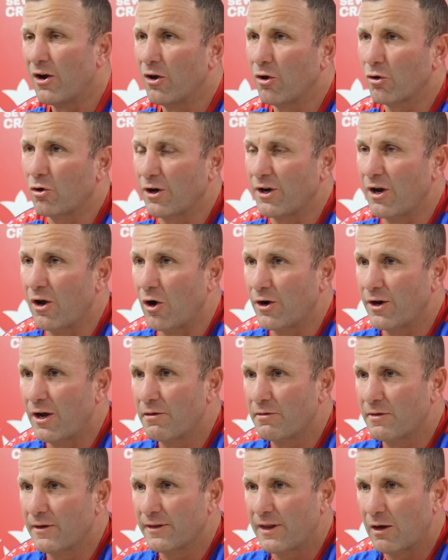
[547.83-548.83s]
Look, I
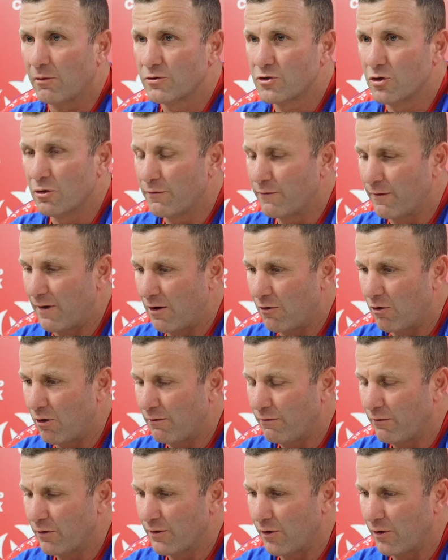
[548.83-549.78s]
don't think they were too far off.